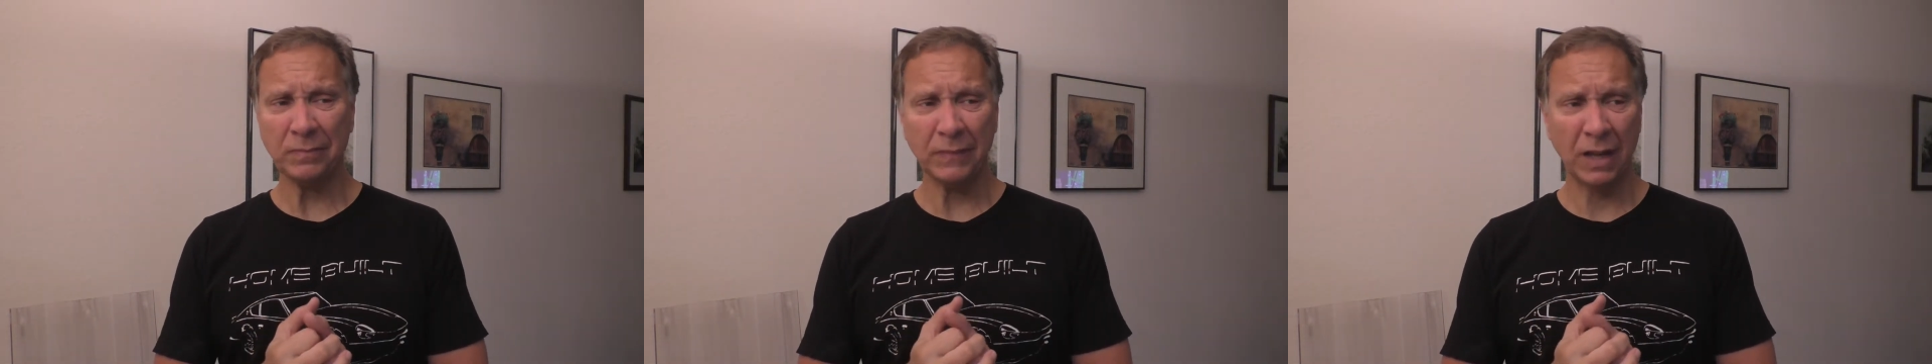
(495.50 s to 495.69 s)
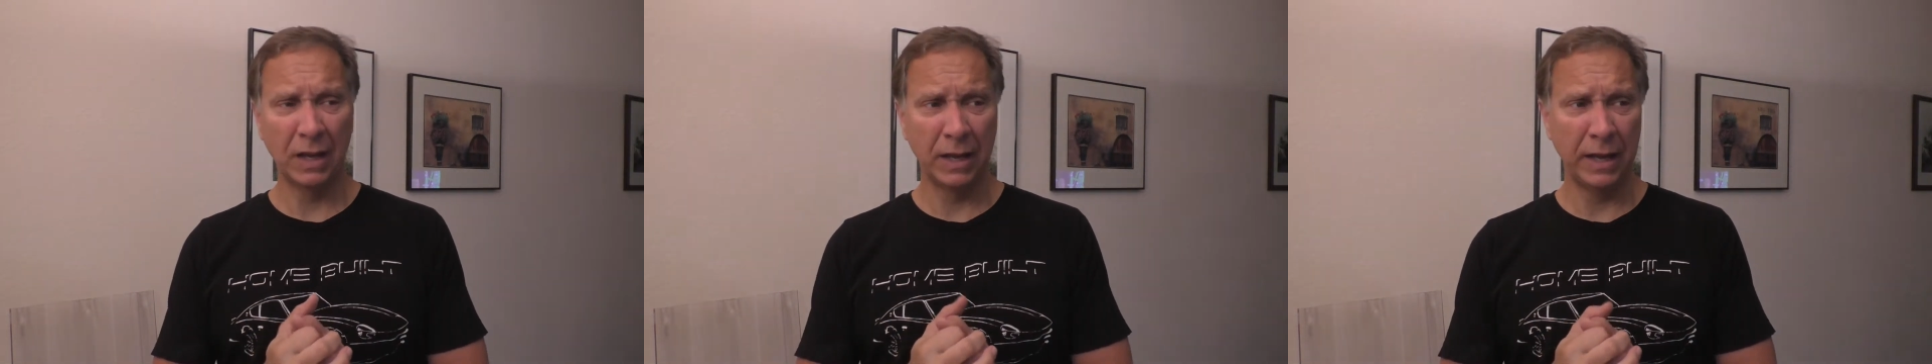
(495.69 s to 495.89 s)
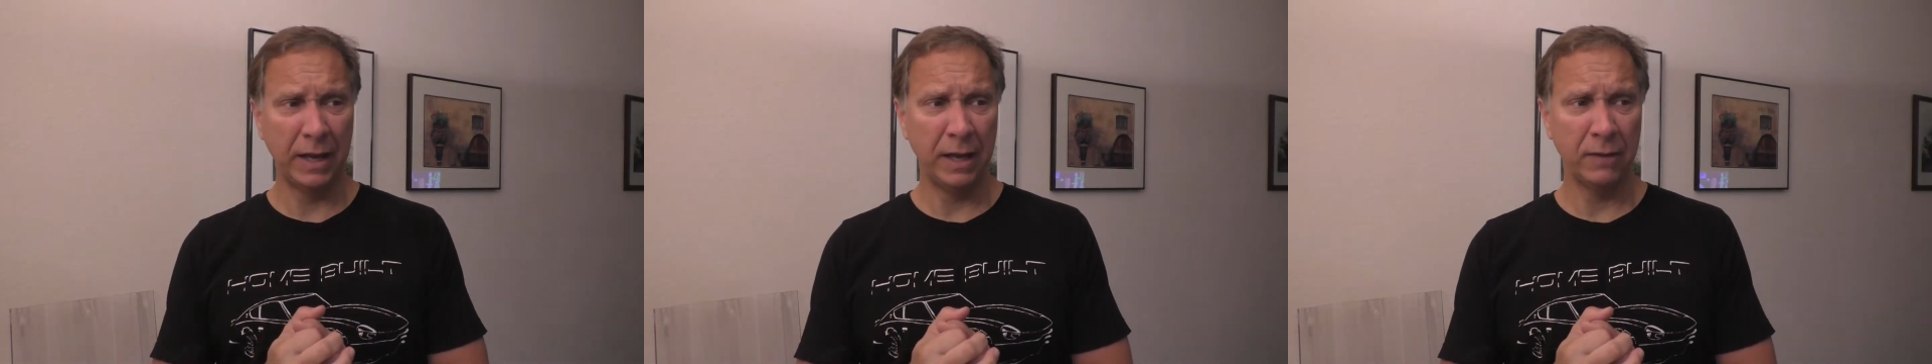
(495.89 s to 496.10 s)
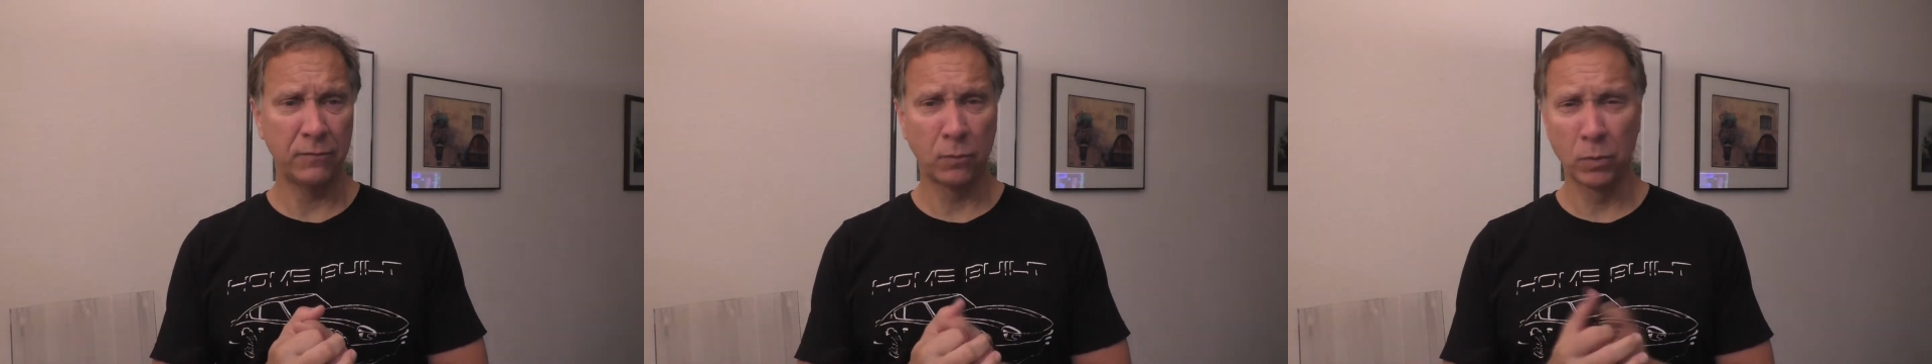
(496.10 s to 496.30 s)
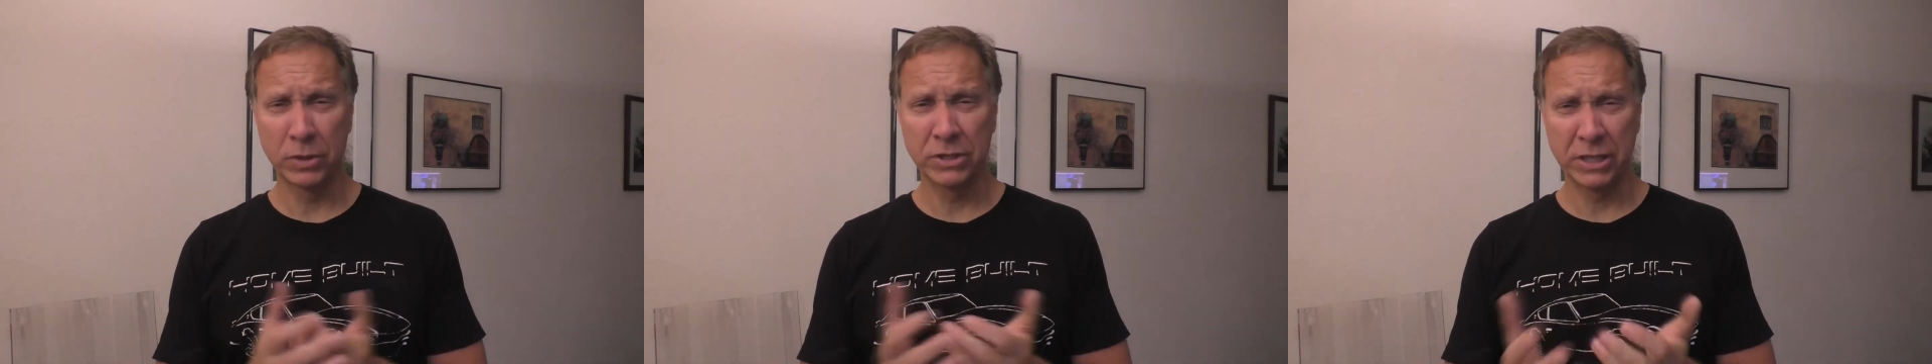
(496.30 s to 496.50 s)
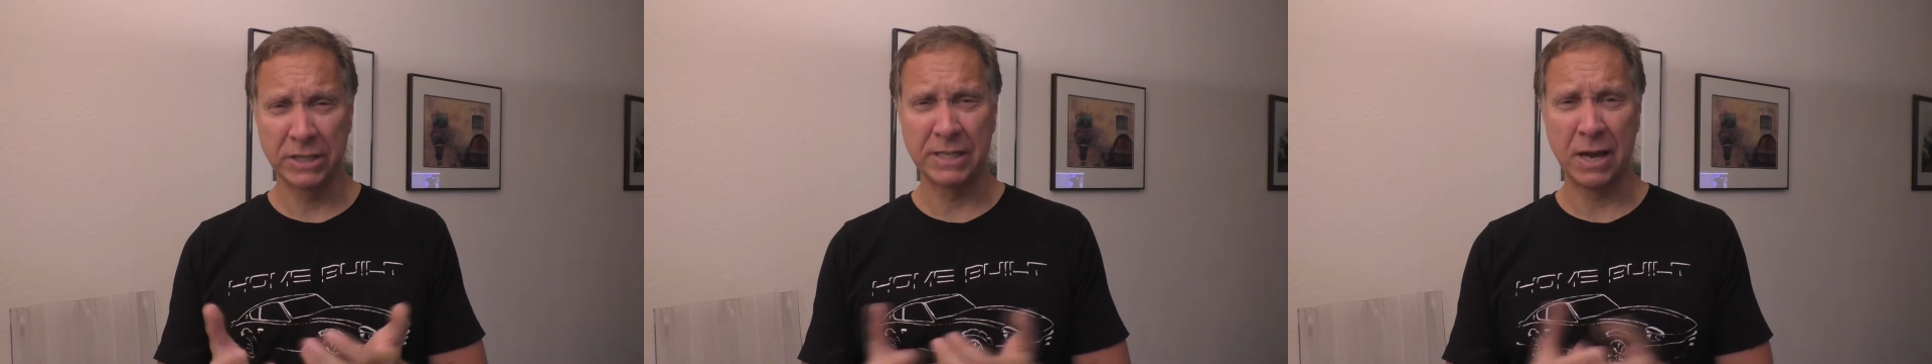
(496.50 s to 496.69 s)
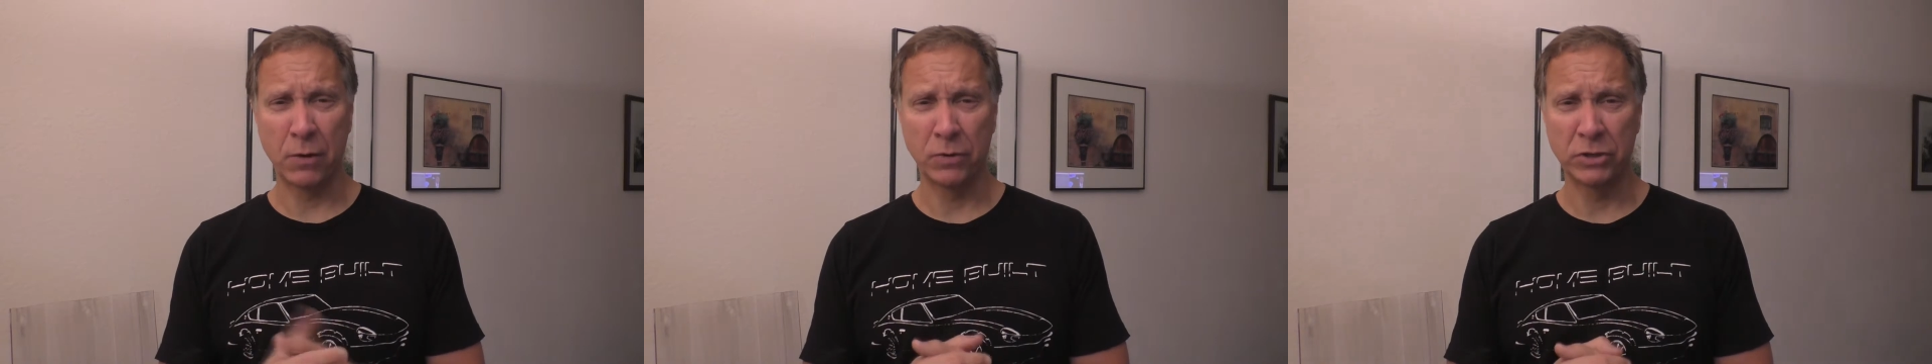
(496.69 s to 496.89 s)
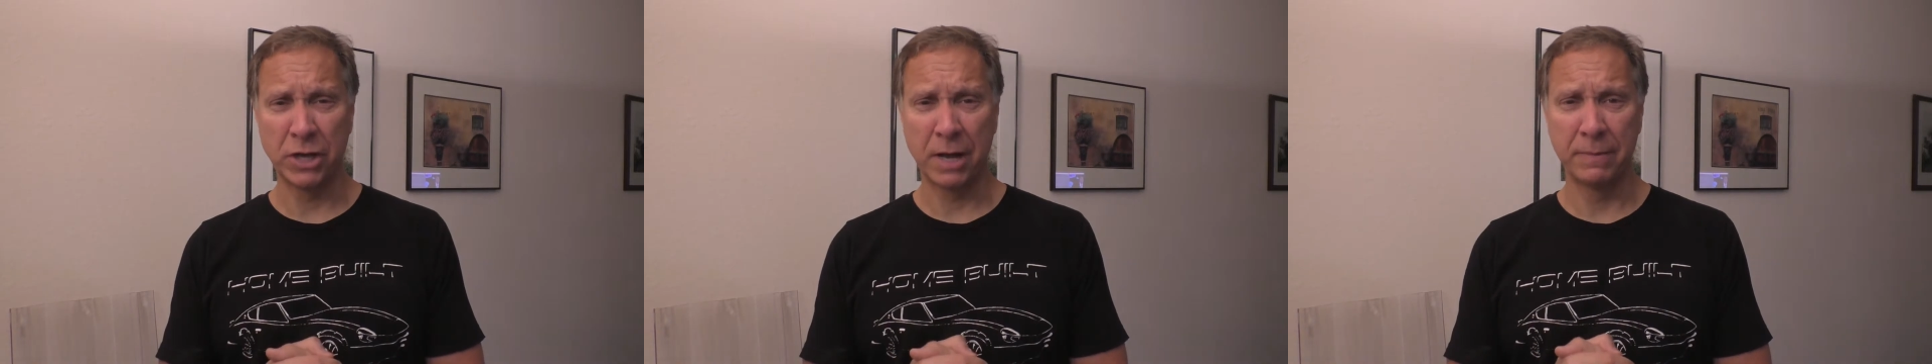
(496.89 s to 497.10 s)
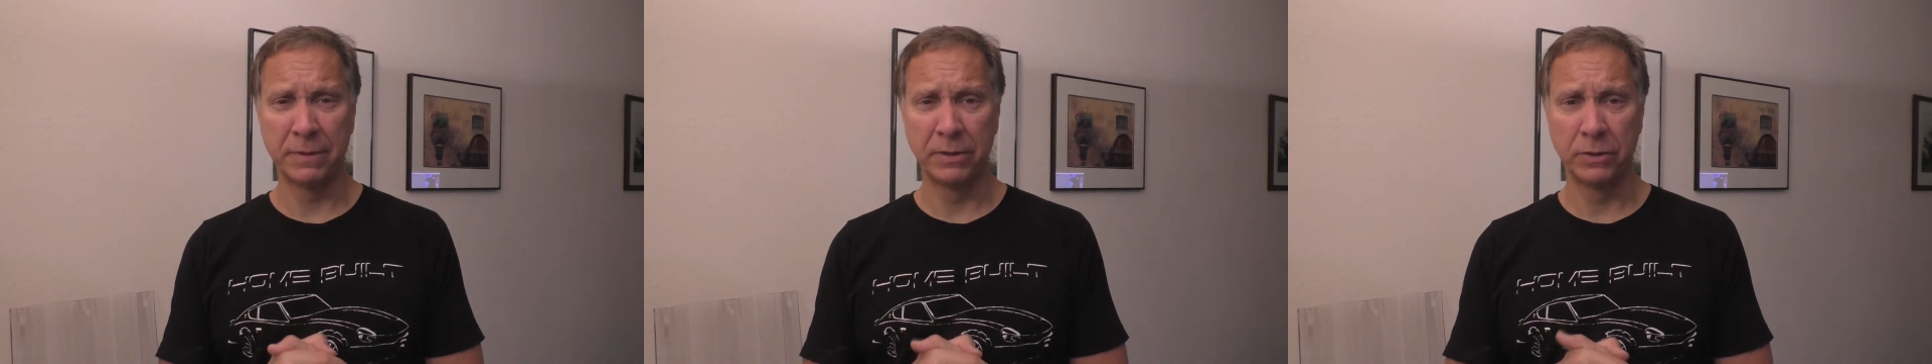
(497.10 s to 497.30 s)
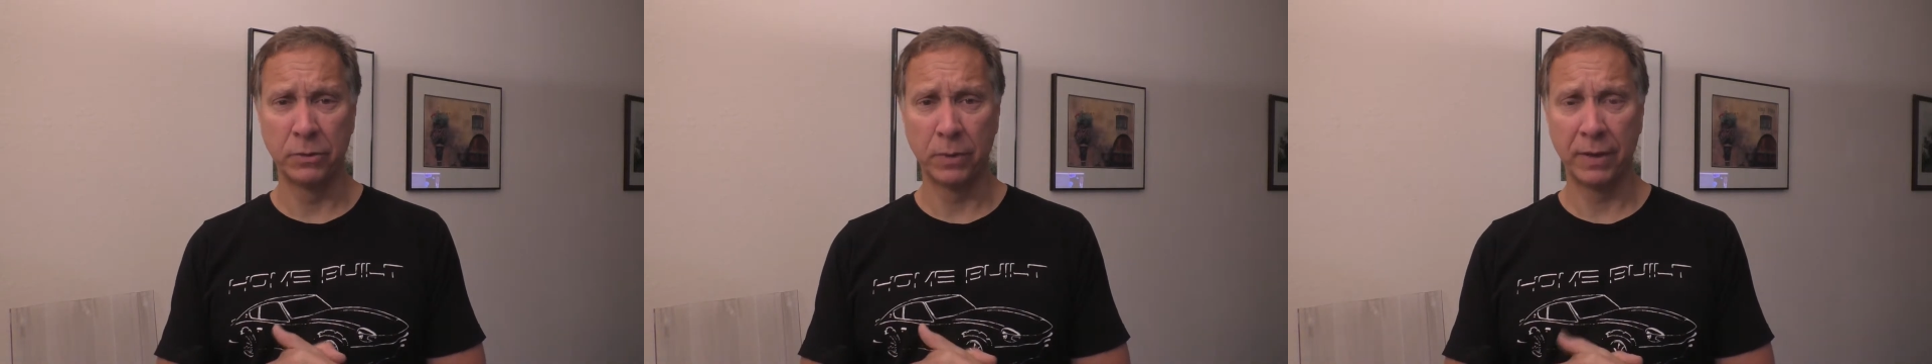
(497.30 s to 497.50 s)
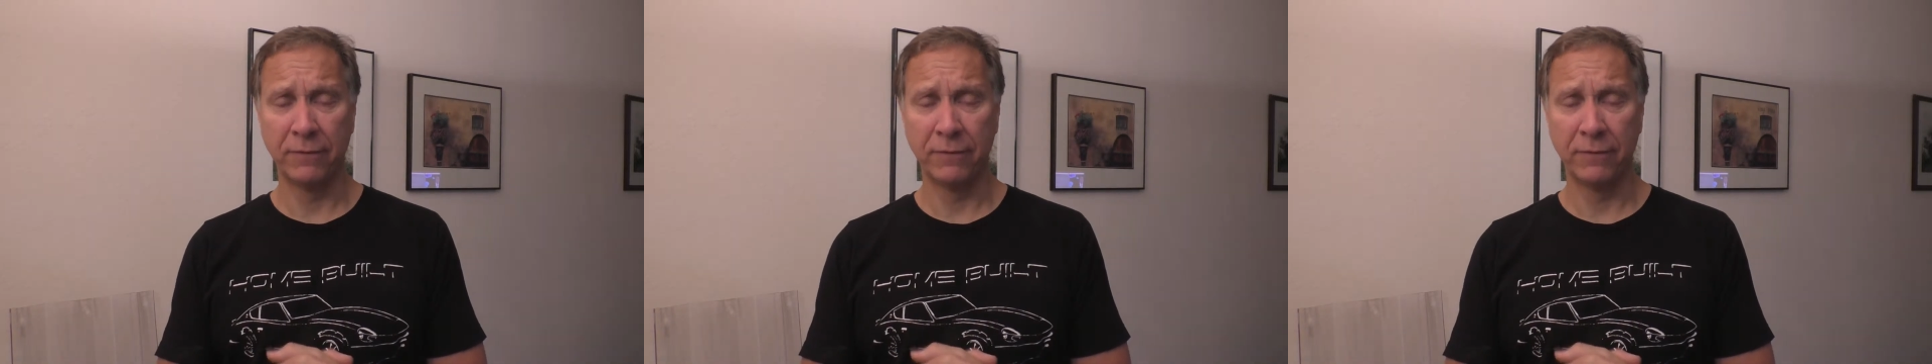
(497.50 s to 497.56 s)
a 4 to 6 hour job into a